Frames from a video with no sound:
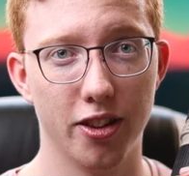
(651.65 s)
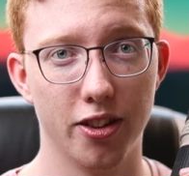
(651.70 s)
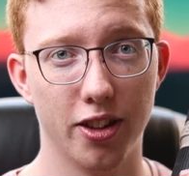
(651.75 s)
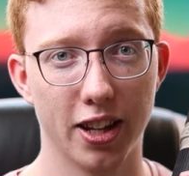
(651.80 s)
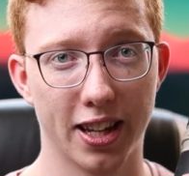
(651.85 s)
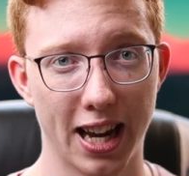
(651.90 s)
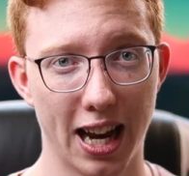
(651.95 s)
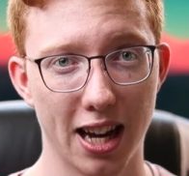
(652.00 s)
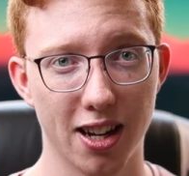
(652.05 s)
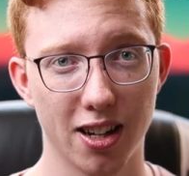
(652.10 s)
the
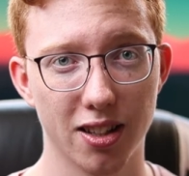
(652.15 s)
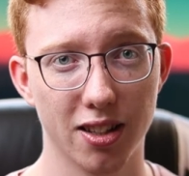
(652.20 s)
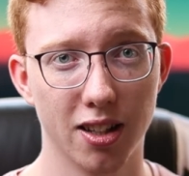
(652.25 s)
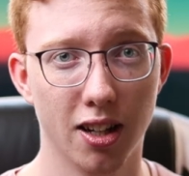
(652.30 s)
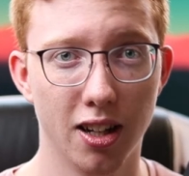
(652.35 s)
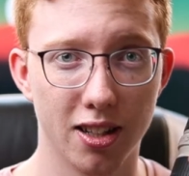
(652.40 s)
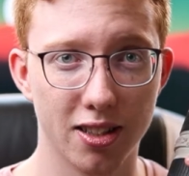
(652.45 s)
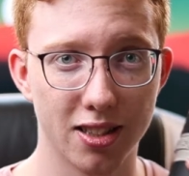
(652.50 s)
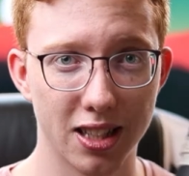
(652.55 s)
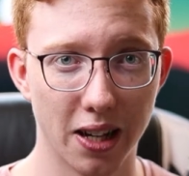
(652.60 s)
Canon
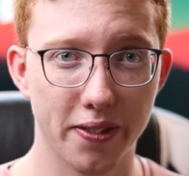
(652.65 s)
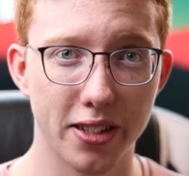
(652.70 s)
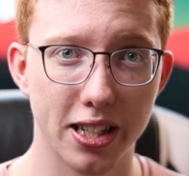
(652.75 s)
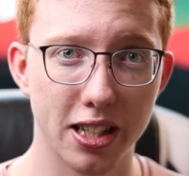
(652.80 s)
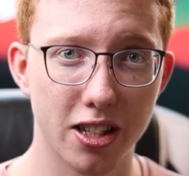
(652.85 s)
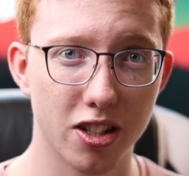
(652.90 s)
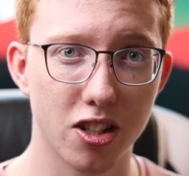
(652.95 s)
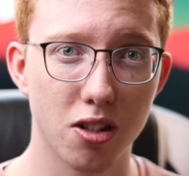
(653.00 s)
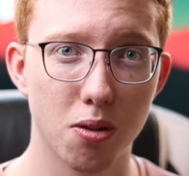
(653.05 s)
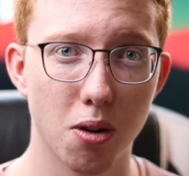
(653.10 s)

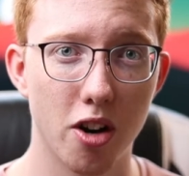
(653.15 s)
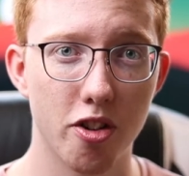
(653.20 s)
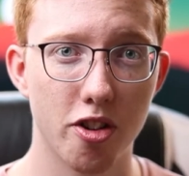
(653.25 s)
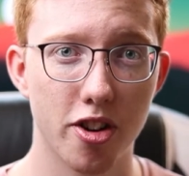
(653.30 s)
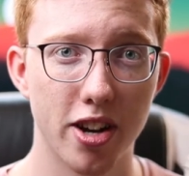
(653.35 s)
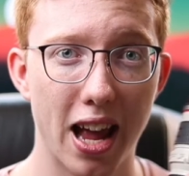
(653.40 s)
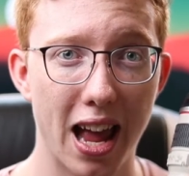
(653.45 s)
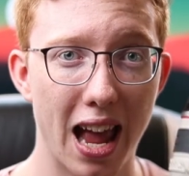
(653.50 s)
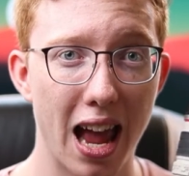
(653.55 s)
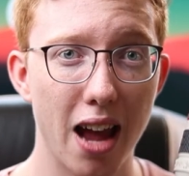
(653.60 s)

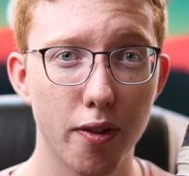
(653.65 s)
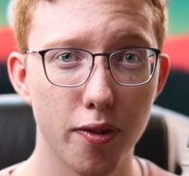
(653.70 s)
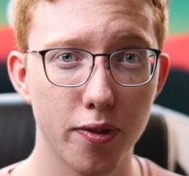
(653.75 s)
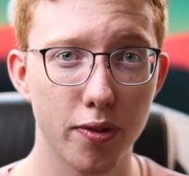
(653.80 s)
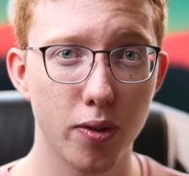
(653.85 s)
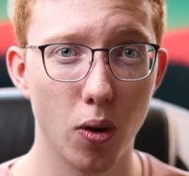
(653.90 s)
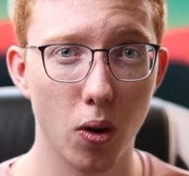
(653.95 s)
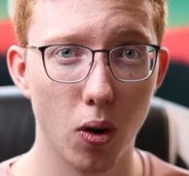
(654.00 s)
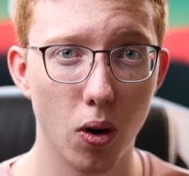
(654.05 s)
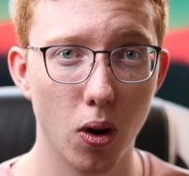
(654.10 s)
70-200
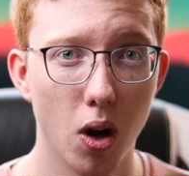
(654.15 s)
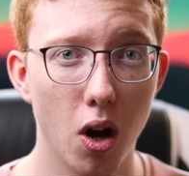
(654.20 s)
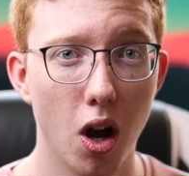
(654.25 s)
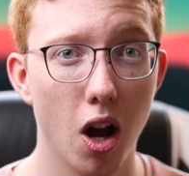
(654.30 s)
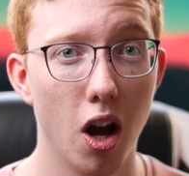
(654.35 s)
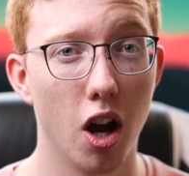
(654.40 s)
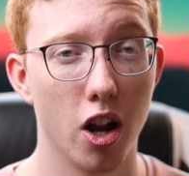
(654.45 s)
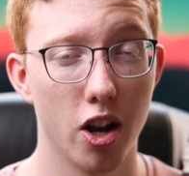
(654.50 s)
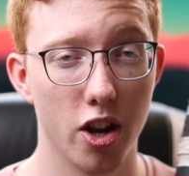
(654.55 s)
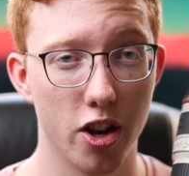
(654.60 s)
f4
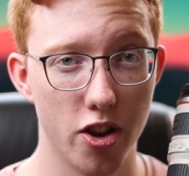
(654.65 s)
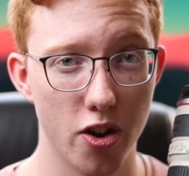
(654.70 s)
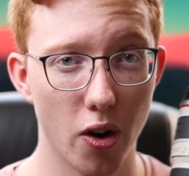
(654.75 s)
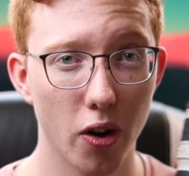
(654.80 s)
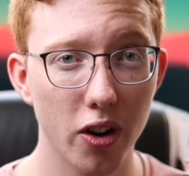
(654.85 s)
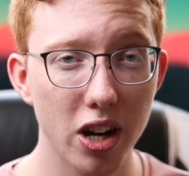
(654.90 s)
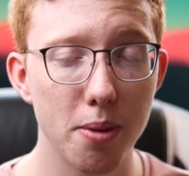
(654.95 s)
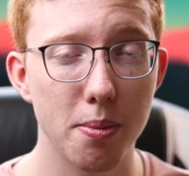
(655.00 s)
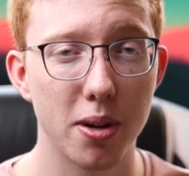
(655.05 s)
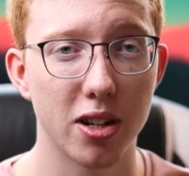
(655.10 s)

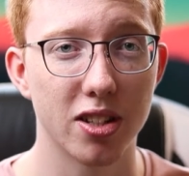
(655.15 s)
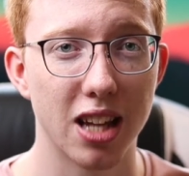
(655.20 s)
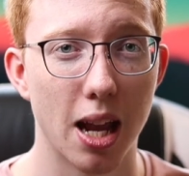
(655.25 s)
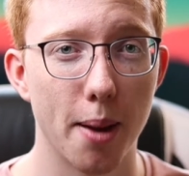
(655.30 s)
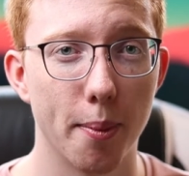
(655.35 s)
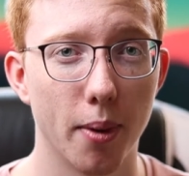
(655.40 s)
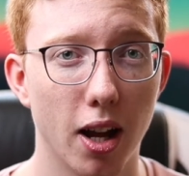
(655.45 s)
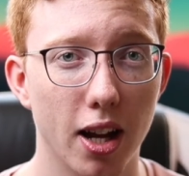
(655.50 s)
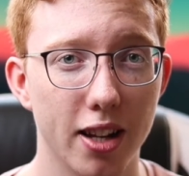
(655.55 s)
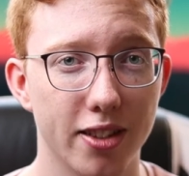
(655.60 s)
non-image
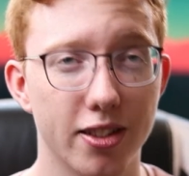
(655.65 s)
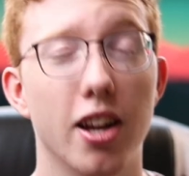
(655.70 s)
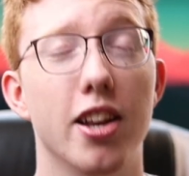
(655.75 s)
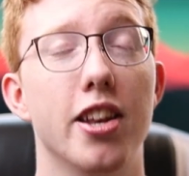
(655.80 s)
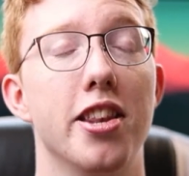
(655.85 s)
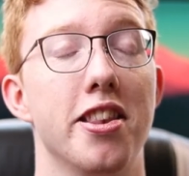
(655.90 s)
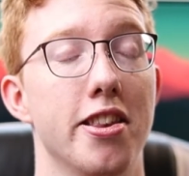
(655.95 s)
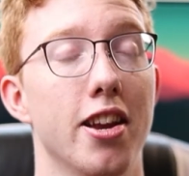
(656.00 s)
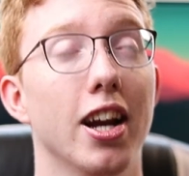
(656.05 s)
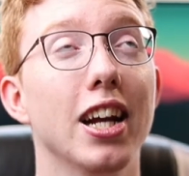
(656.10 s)
stabilized
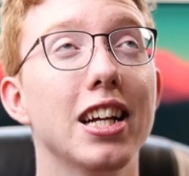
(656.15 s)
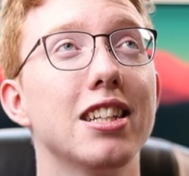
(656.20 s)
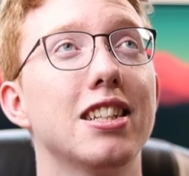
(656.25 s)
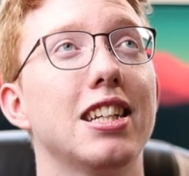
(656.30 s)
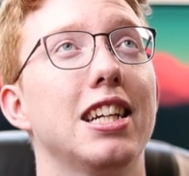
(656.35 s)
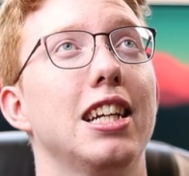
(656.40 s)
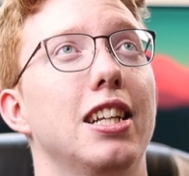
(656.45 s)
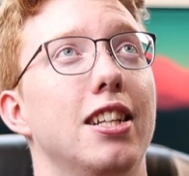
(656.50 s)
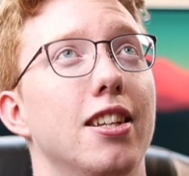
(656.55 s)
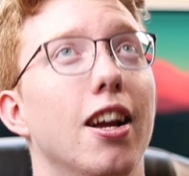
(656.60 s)

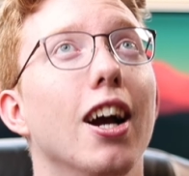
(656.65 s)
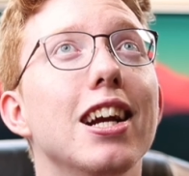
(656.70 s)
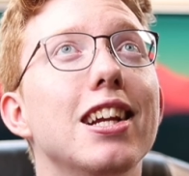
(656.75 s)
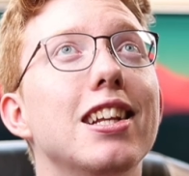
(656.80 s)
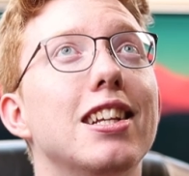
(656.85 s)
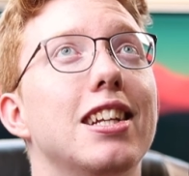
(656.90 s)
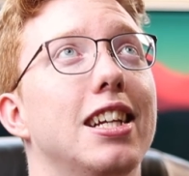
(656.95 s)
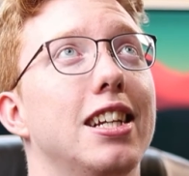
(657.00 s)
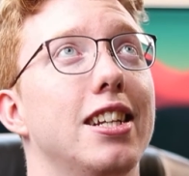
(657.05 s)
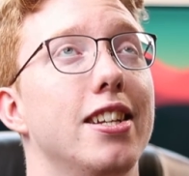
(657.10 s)

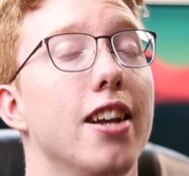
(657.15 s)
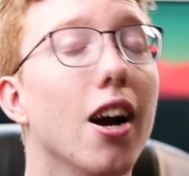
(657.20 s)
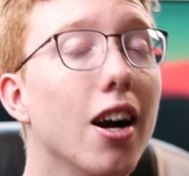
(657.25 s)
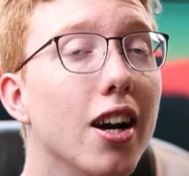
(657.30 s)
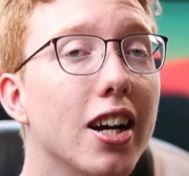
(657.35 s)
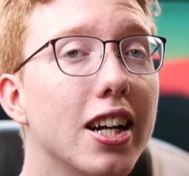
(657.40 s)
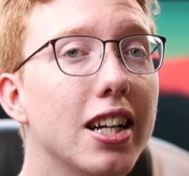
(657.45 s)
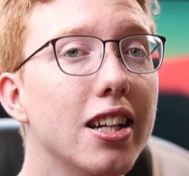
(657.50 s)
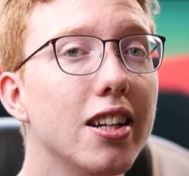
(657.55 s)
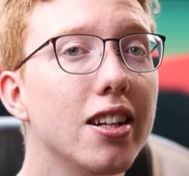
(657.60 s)

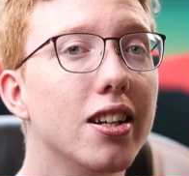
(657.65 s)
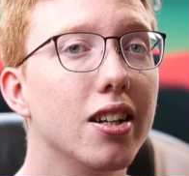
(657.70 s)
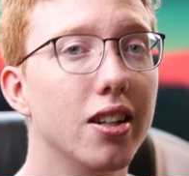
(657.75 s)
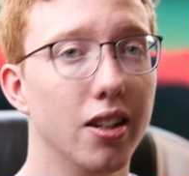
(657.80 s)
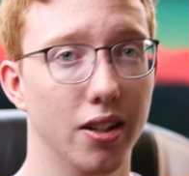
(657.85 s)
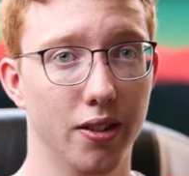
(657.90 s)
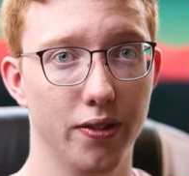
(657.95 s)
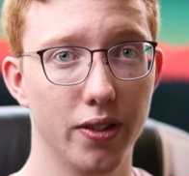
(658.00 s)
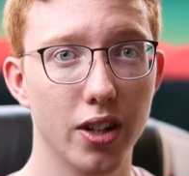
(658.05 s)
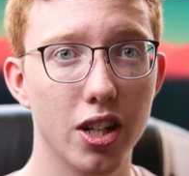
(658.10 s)
1999
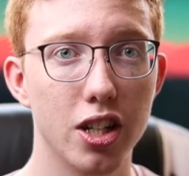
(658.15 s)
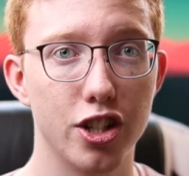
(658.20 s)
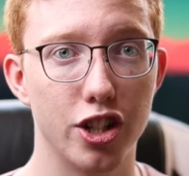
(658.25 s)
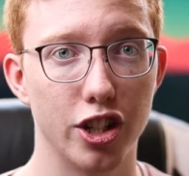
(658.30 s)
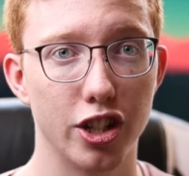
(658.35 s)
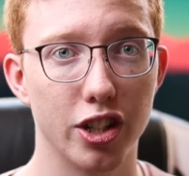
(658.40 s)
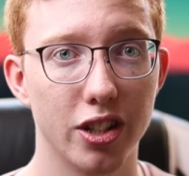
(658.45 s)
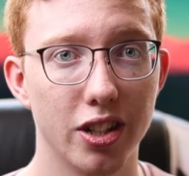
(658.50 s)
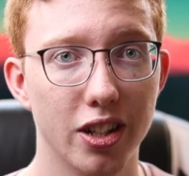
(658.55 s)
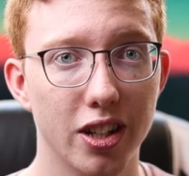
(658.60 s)

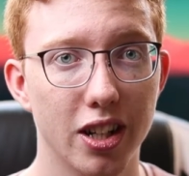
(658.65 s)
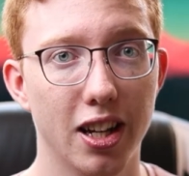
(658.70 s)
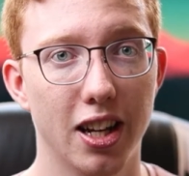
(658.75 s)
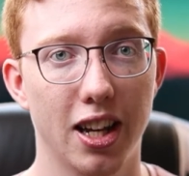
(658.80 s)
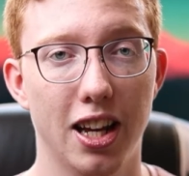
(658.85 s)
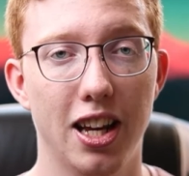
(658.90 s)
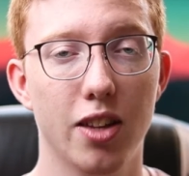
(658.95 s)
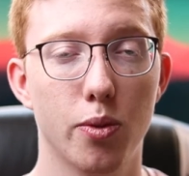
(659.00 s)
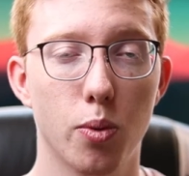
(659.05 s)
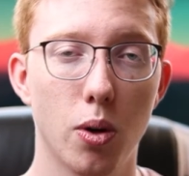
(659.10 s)
version
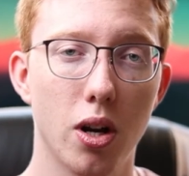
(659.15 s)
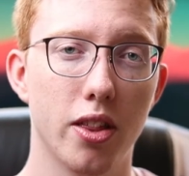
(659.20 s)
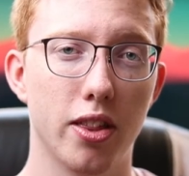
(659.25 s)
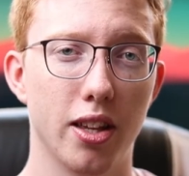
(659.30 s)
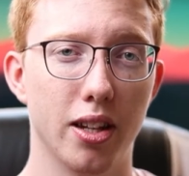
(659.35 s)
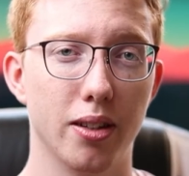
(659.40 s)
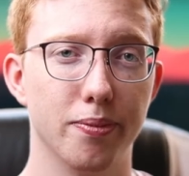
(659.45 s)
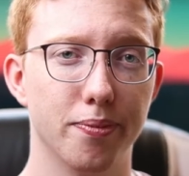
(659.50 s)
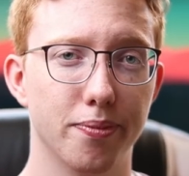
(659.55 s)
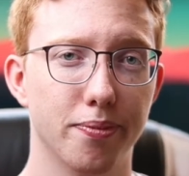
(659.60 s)
is worth
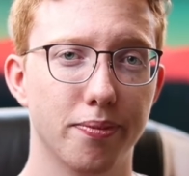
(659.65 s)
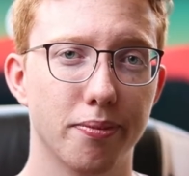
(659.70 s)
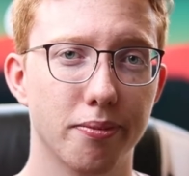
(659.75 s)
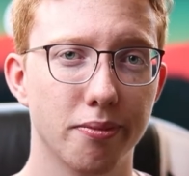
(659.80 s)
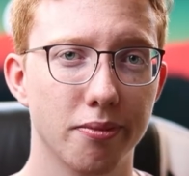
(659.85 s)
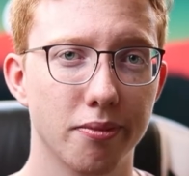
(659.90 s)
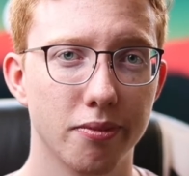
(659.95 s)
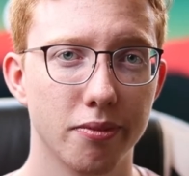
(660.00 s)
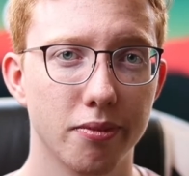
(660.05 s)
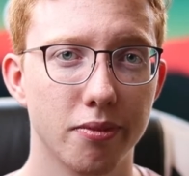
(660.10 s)
it.
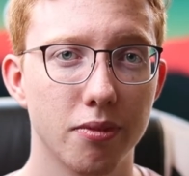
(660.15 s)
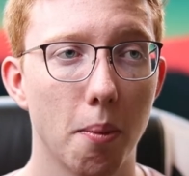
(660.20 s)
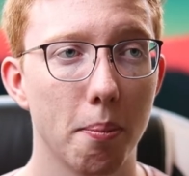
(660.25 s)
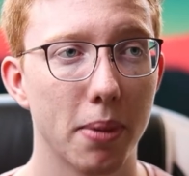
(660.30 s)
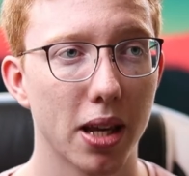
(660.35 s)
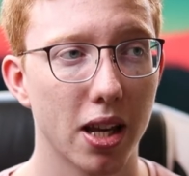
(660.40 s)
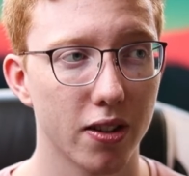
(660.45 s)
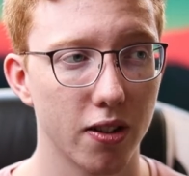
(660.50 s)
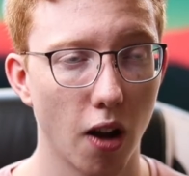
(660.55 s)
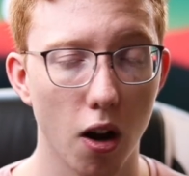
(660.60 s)

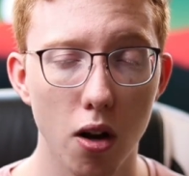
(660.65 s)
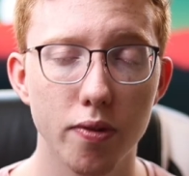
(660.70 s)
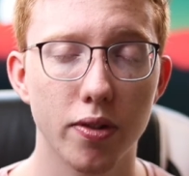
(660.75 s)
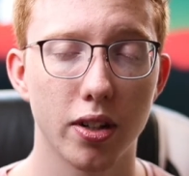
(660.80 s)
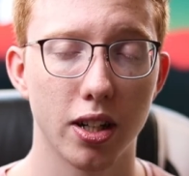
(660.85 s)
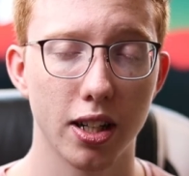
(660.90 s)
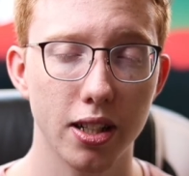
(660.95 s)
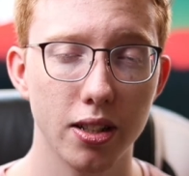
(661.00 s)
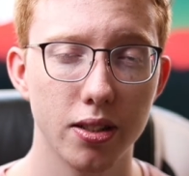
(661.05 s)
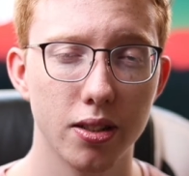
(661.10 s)
Because
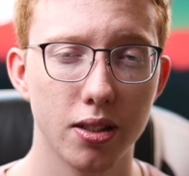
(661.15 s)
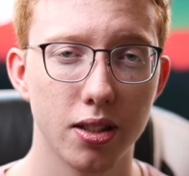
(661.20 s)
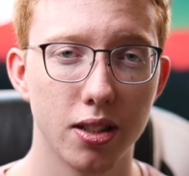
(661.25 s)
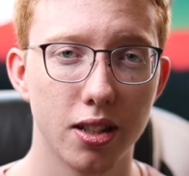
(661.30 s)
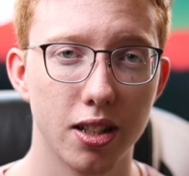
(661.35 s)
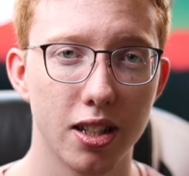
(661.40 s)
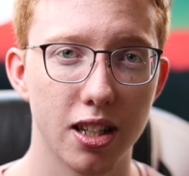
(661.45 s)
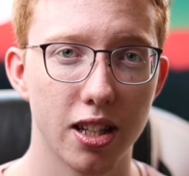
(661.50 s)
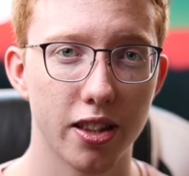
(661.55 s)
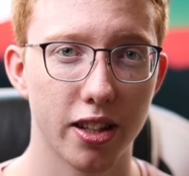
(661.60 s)
hopefully,
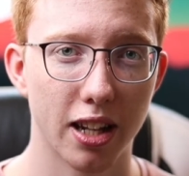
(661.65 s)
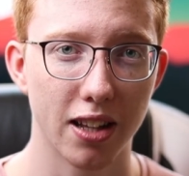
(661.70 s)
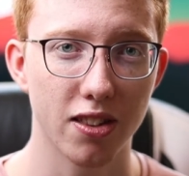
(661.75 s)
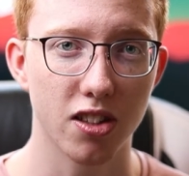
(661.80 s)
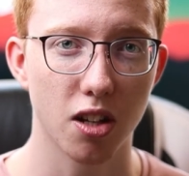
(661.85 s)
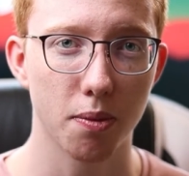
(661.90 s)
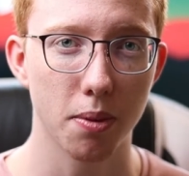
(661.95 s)
in the next